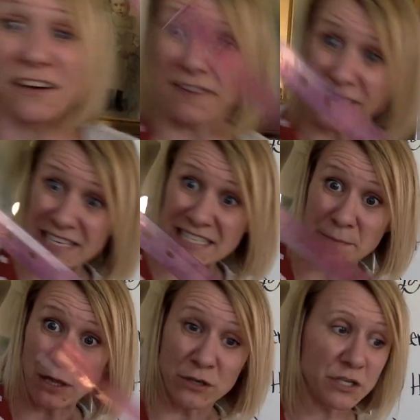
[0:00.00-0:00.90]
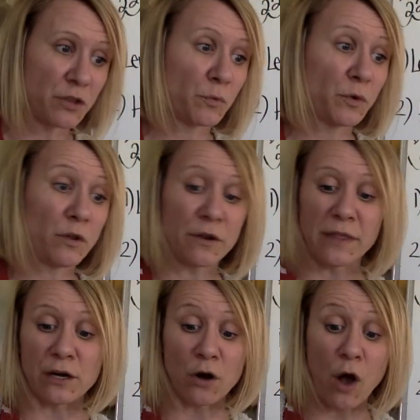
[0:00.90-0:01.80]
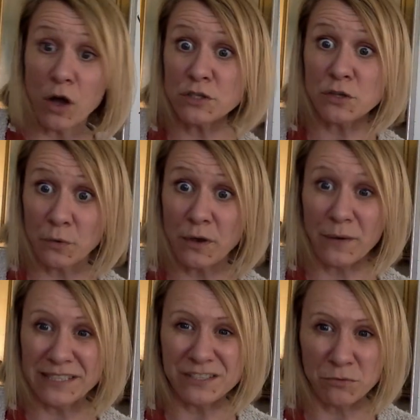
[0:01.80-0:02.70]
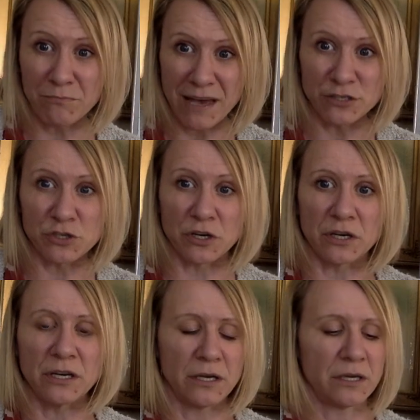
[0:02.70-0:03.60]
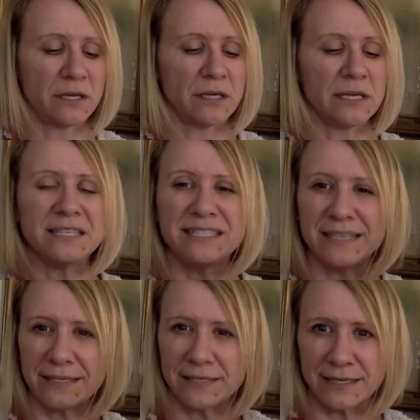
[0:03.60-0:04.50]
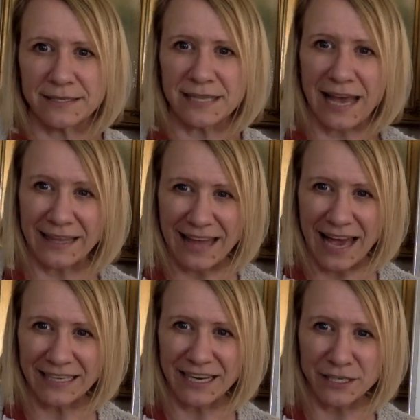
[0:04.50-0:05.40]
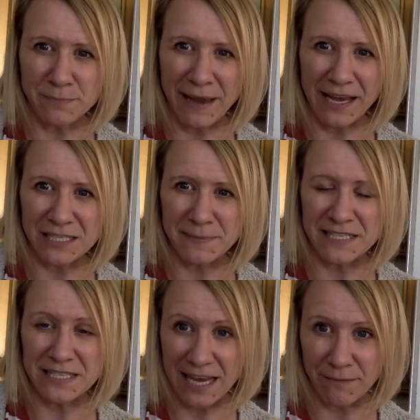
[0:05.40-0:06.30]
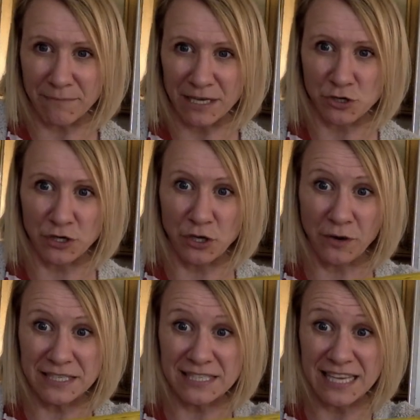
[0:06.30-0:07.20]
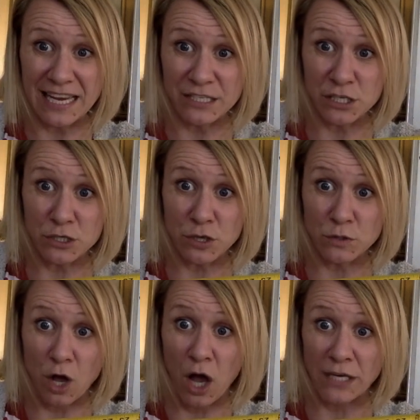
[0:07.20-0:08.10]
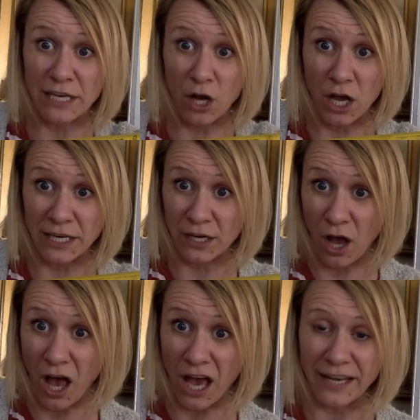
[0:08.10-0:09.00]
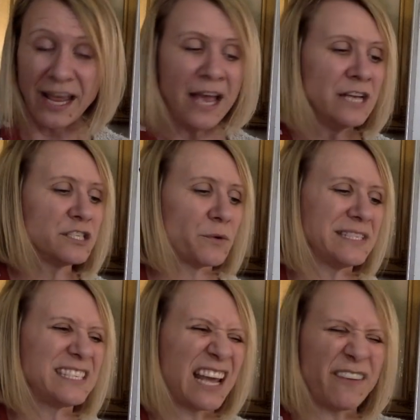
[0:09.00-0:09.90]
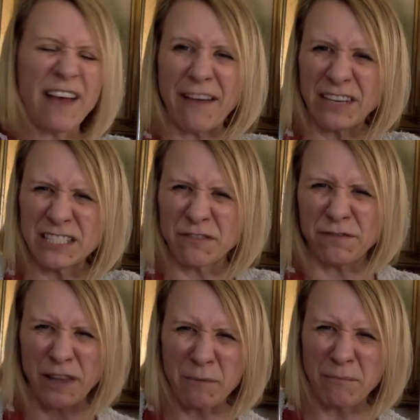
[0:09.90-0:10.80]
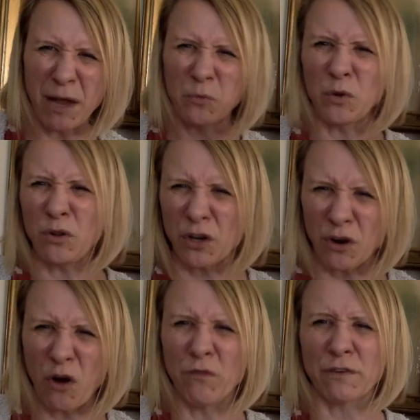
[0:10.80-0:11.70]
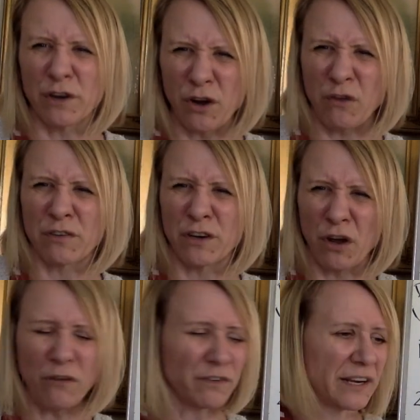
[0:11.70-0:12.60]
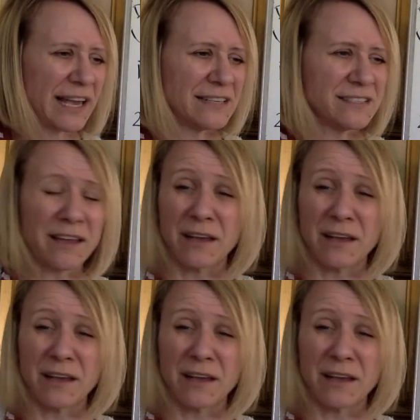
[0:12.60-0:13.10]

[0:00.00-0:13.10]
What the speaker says: are very similar to the ruler that are also going to measure distance like that. Here's my husband's tape measure, and you can see it just goes on and on and on. So instead of having to flip my ruler over and over and over again to